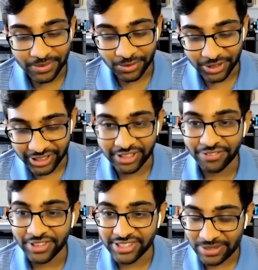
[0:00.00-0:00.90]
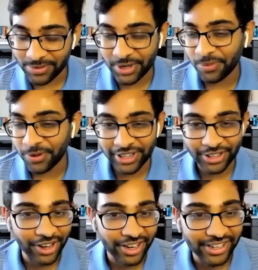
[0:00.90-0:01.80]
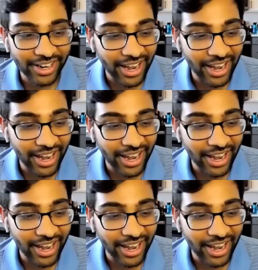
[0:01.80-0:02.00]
really love the team that I'm working on,